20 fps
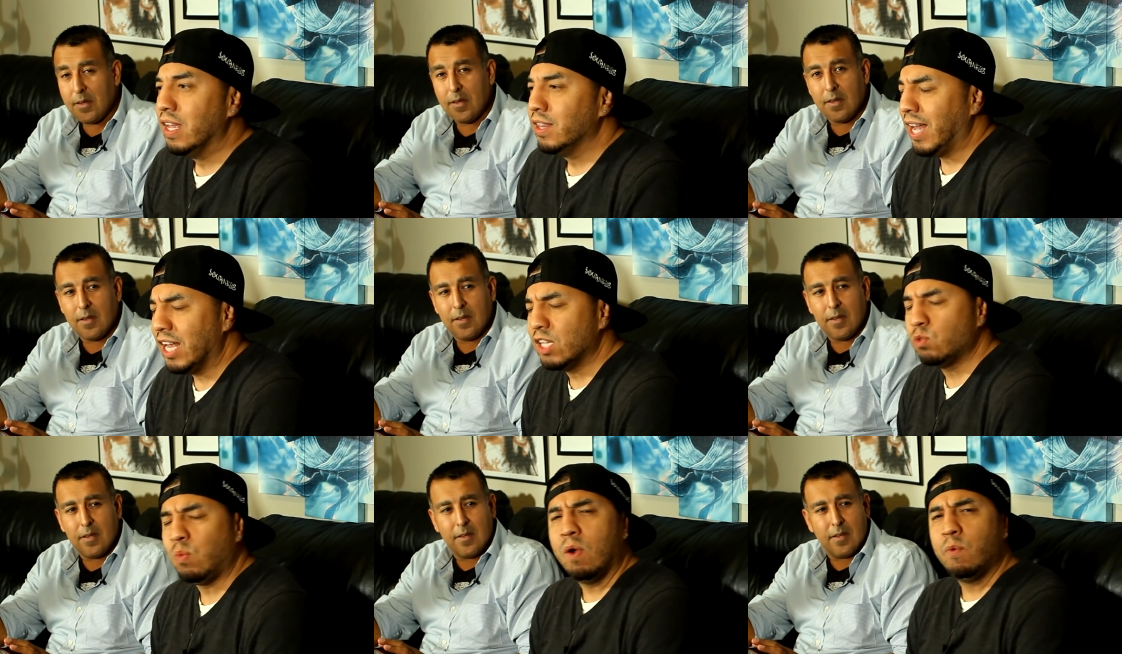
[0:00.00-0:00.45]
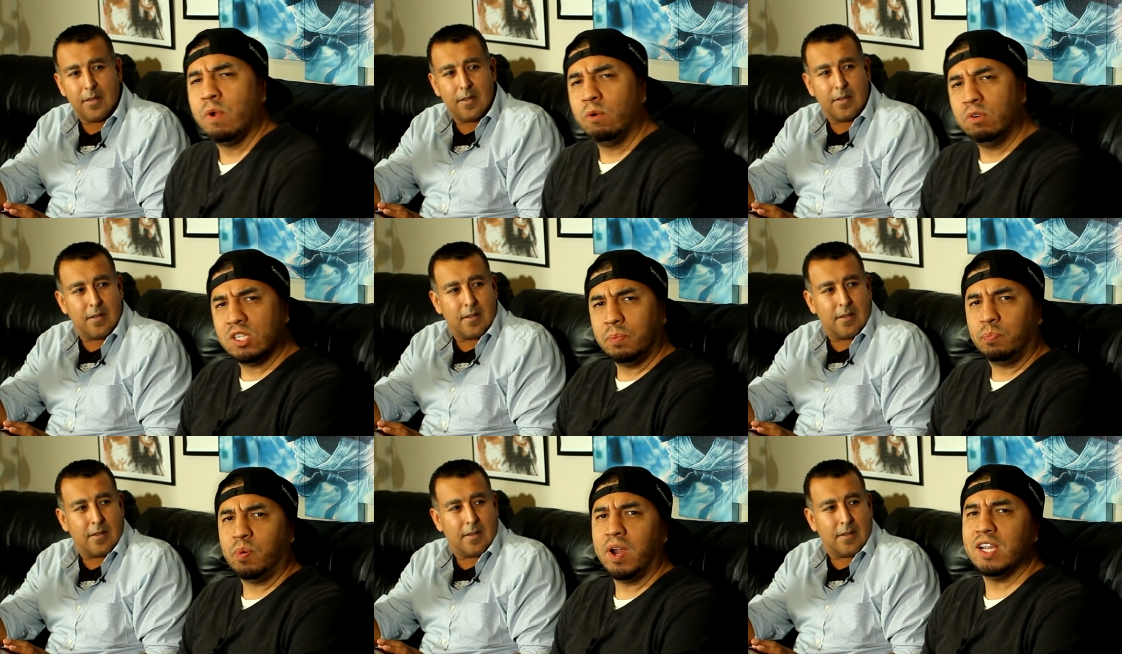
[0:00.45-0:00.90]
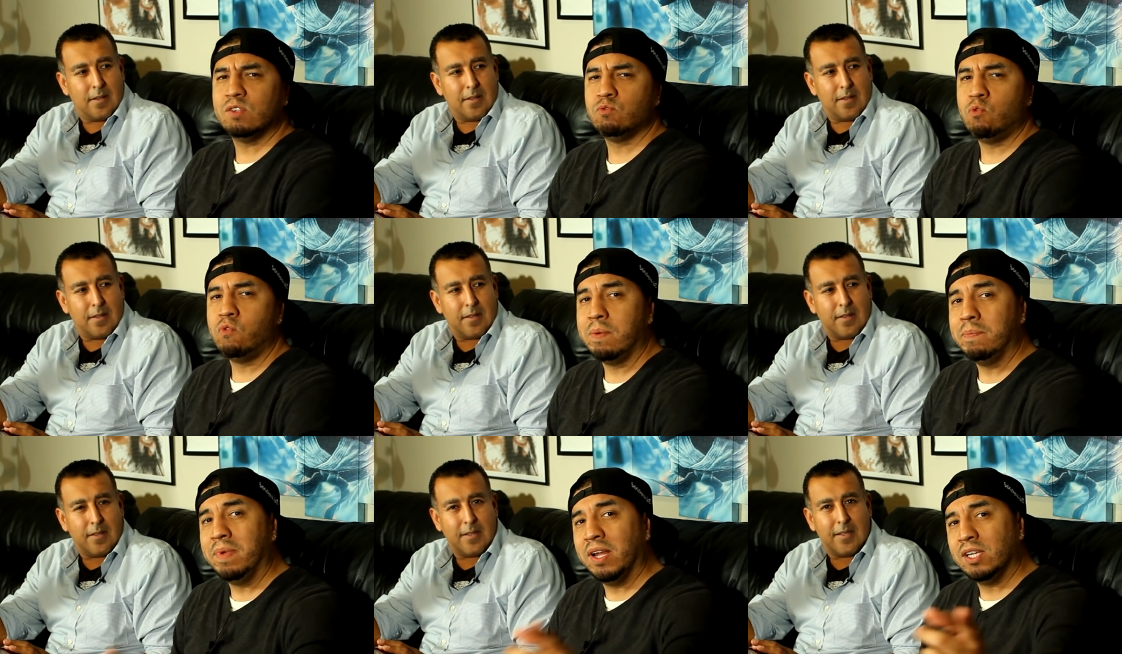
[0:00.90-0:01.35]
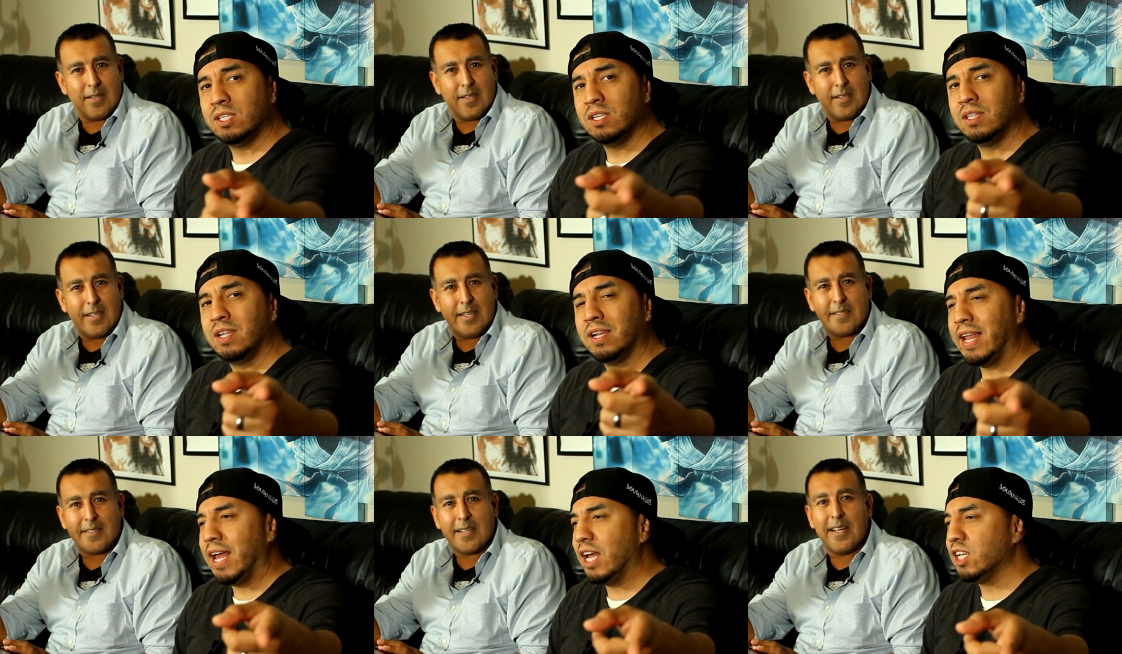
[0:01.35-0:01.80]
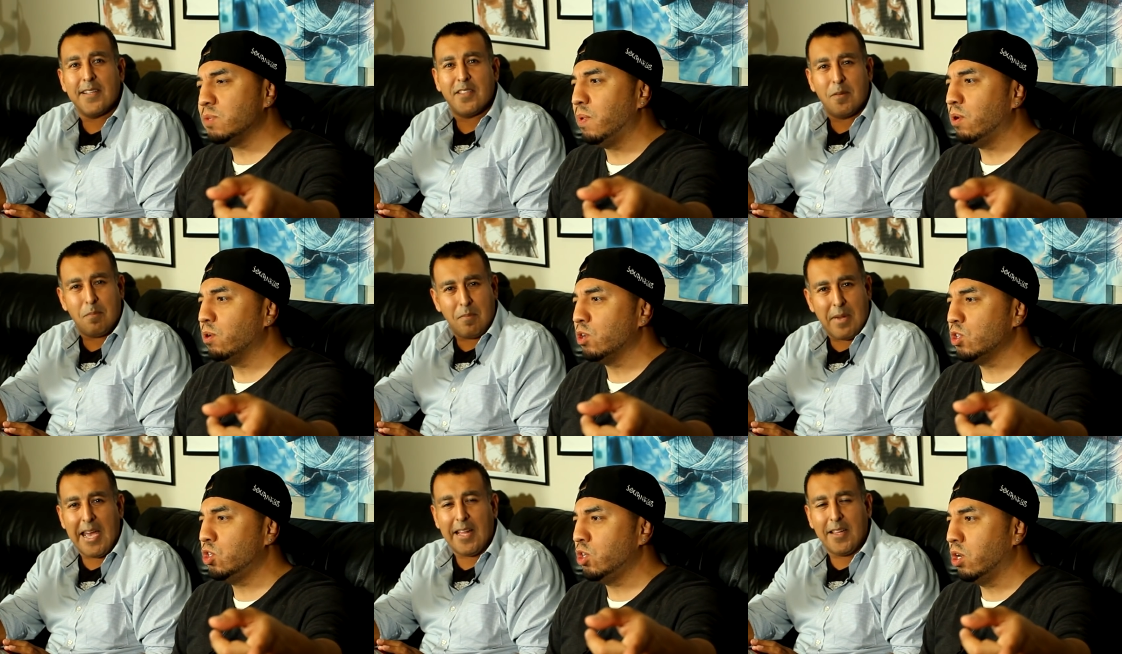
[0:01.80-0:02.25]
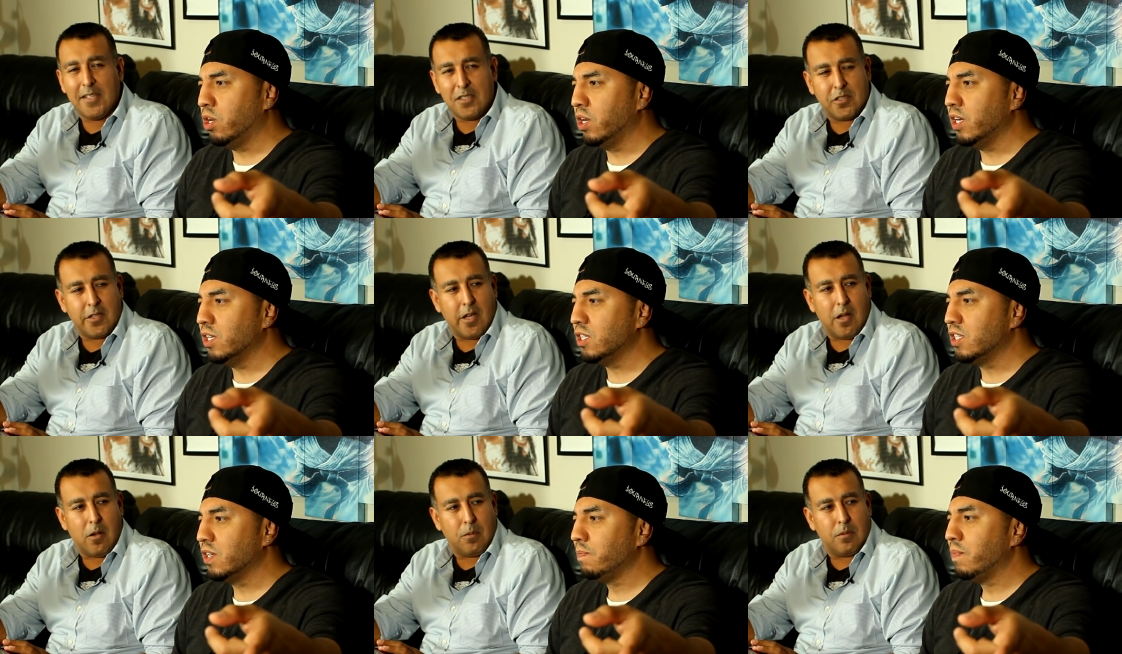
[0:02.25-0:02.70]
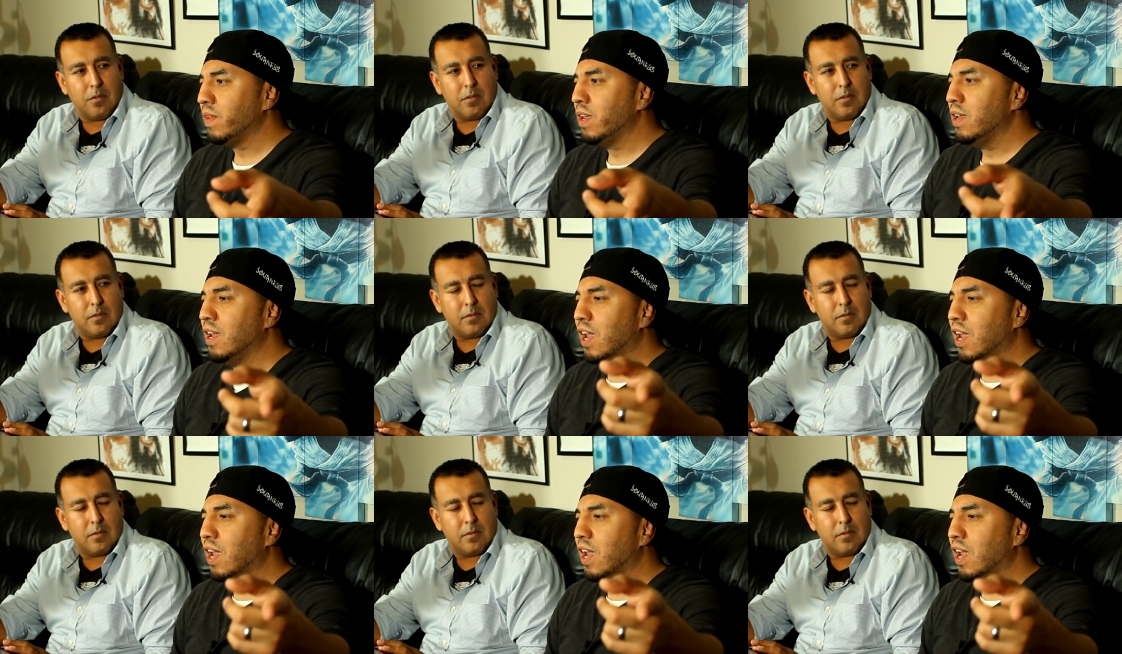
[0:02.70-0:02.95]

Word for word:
Speaker 1: That's why we were surprised when we mentioned the it's last got some mileage though.